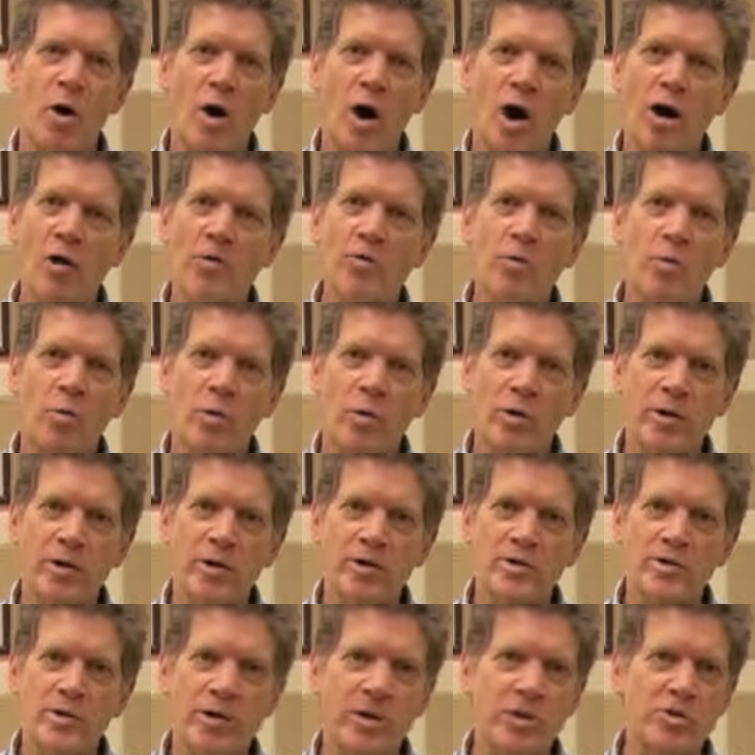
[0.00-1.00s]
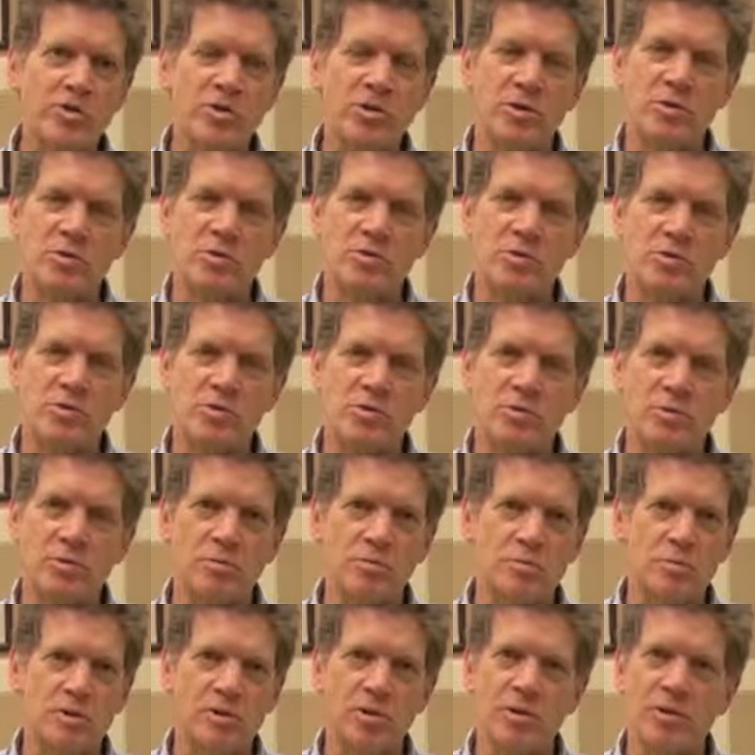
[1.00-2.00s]
other organizations,
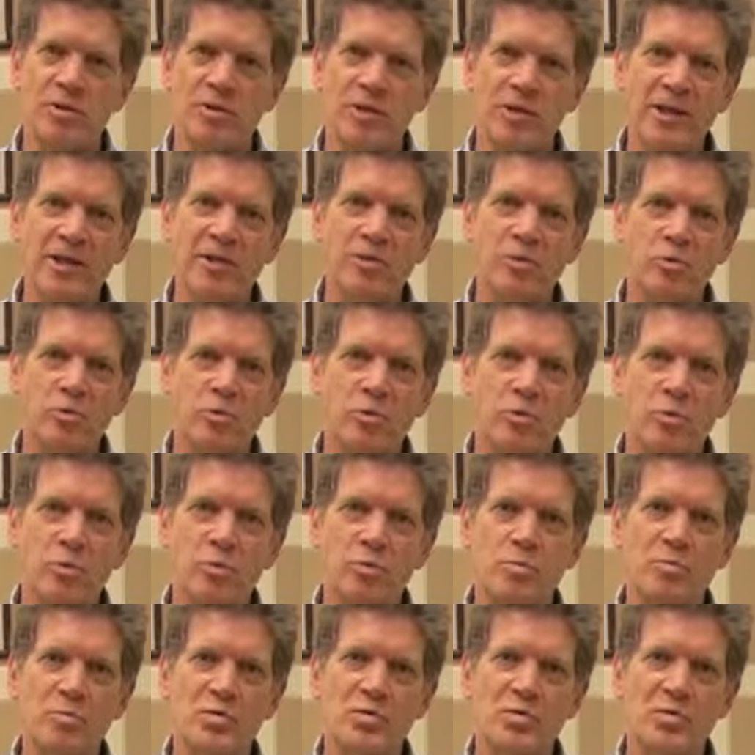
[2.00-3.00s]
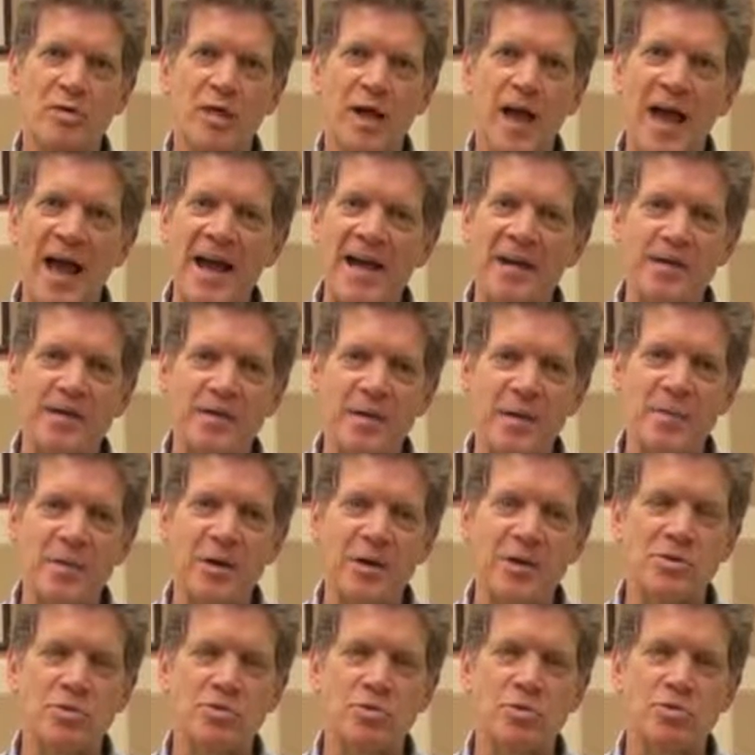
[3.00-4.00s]
the legal groups,
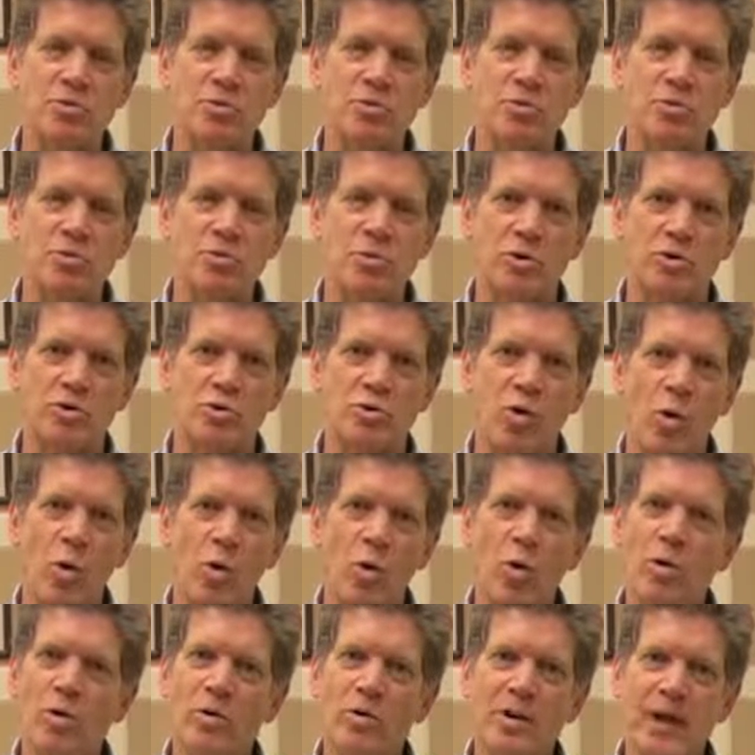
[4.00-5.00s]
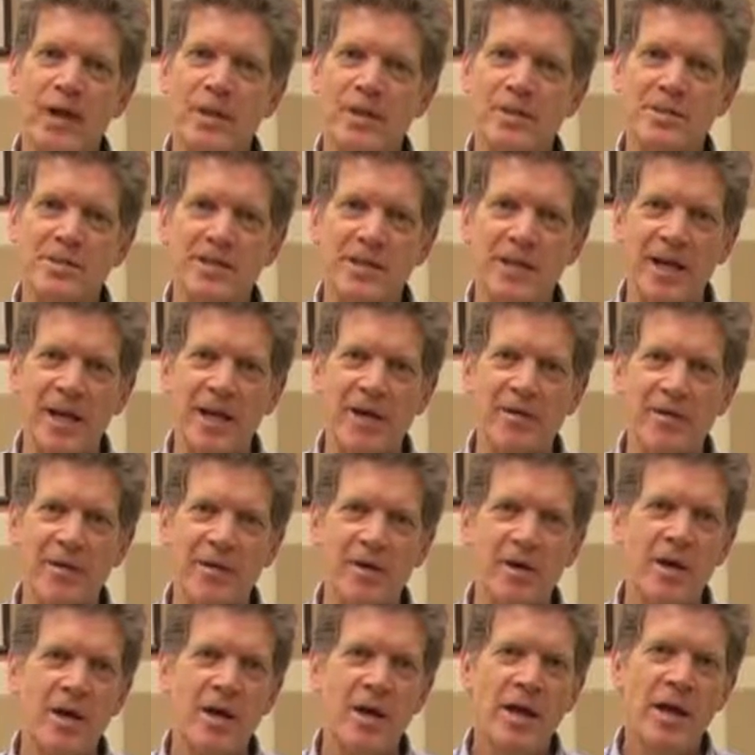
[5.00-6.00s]
academic institutions, all getting
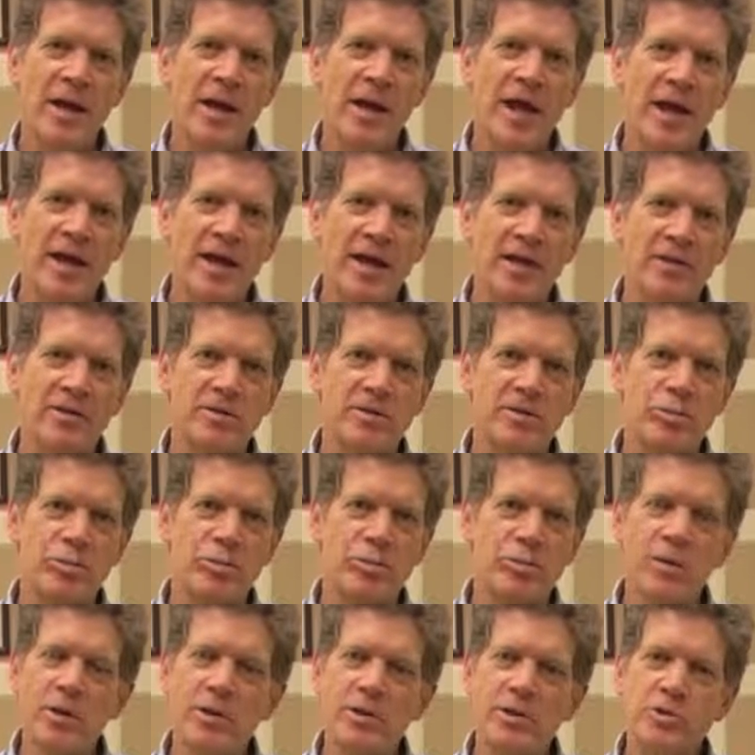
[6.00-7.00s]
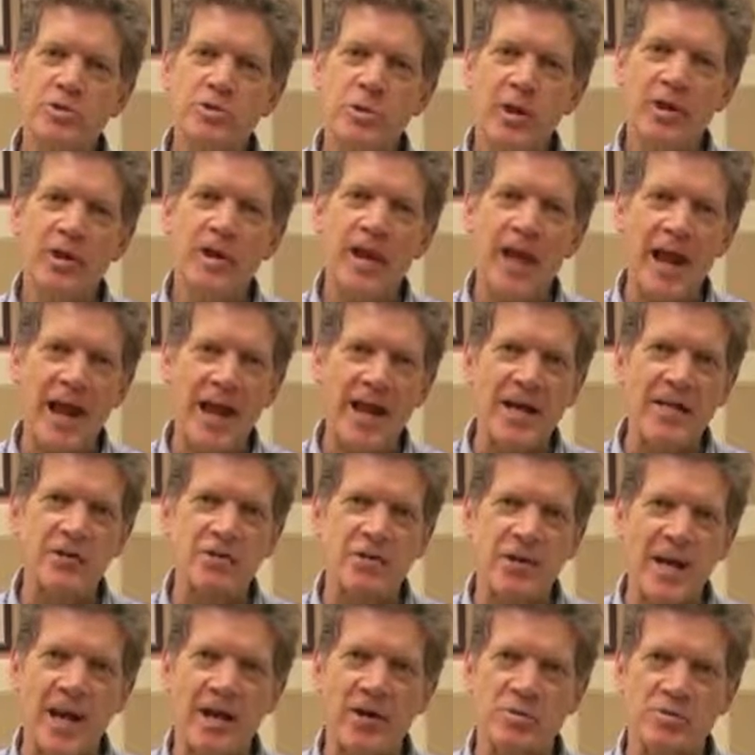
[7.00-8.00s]
together and really trying to
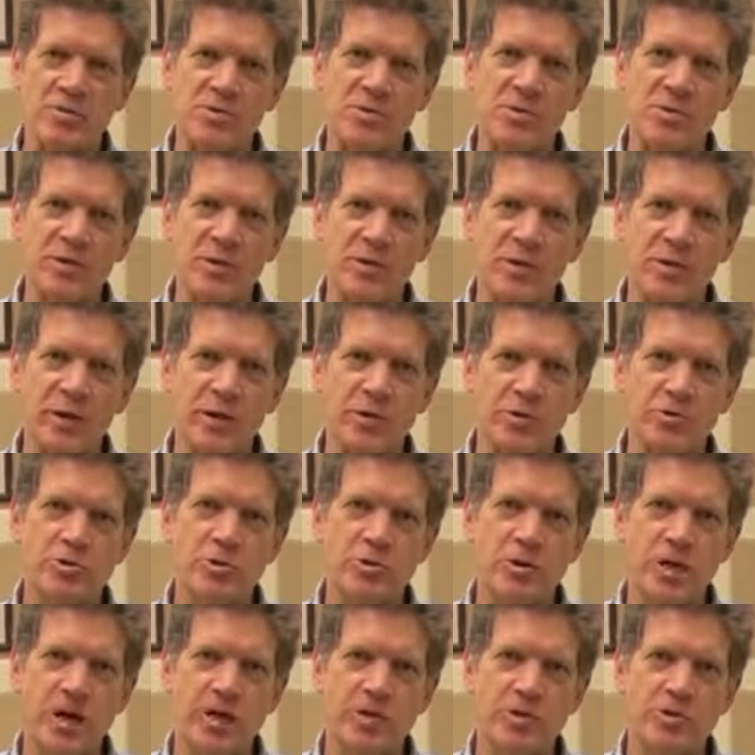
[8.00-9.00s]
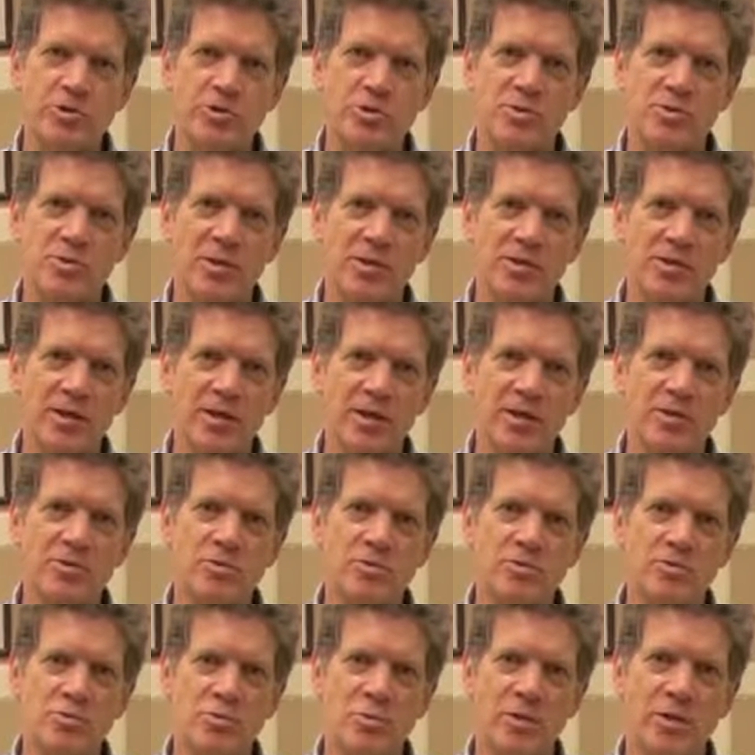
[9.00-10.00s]
hash out some of the major challenges that the
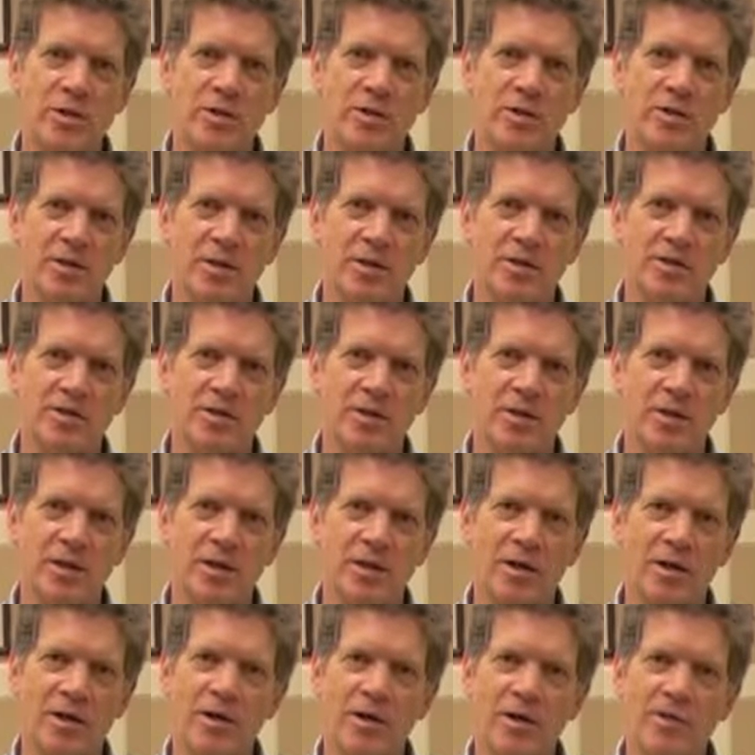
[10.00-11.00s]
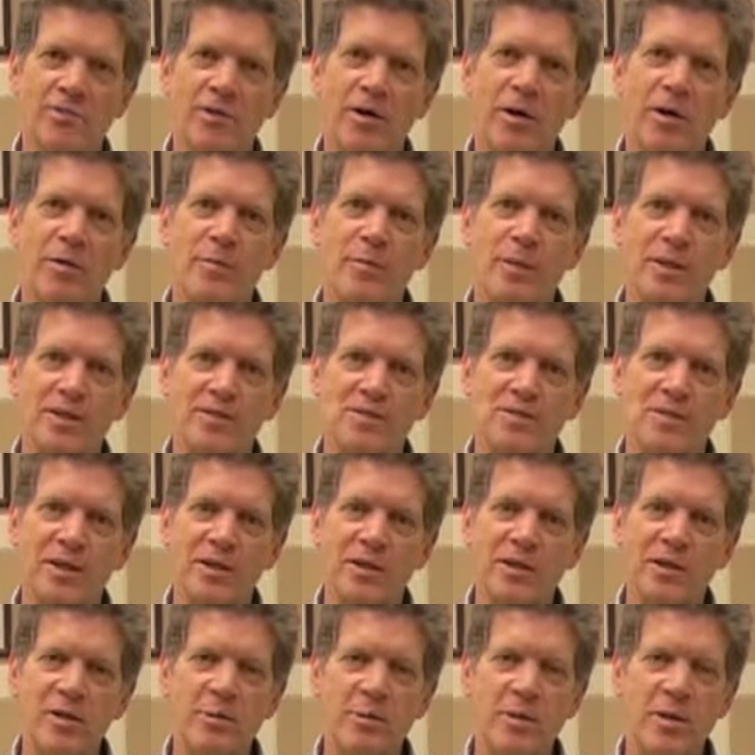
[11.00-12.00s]
industry and that the environment is
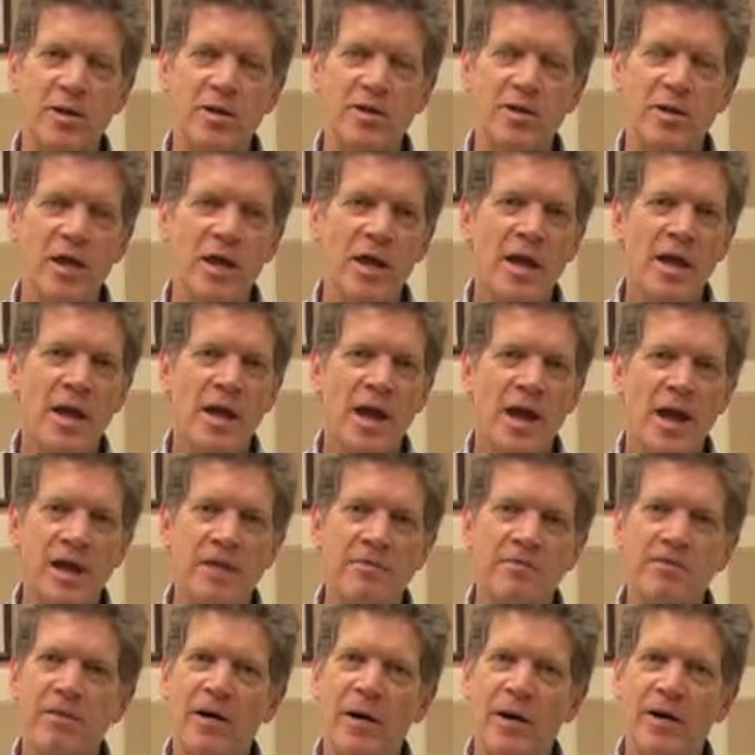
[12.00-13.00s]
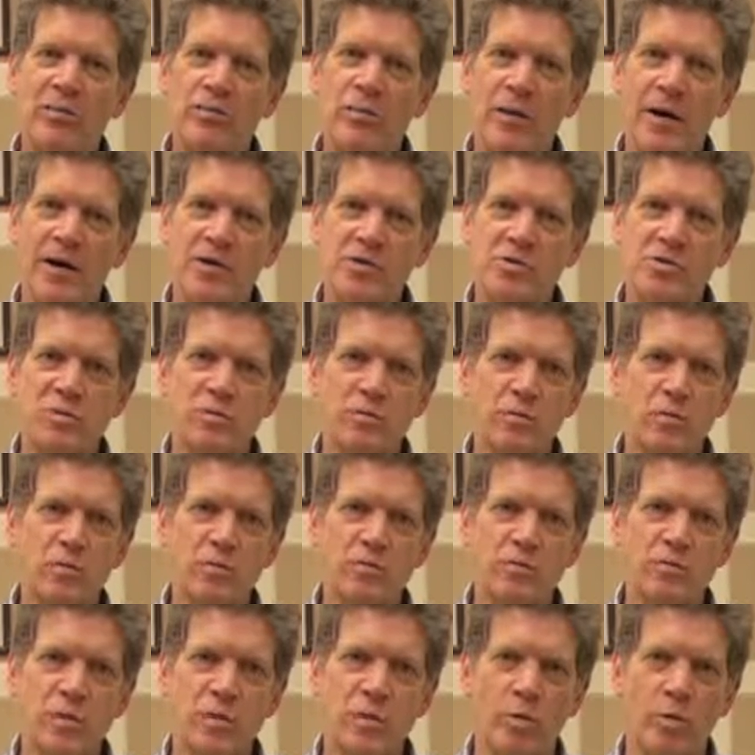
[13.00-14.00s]
dealing with and find ways to
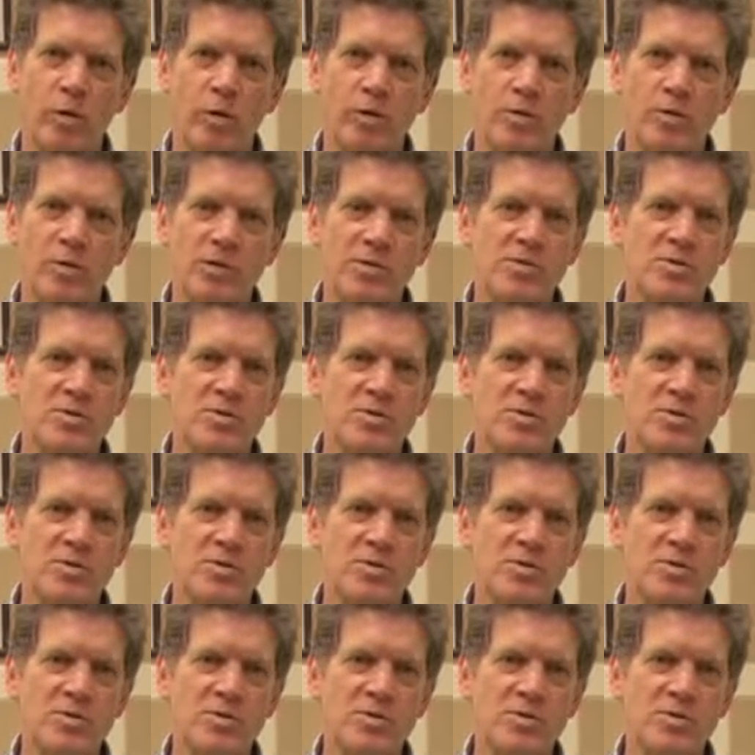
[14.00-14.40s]
move forward.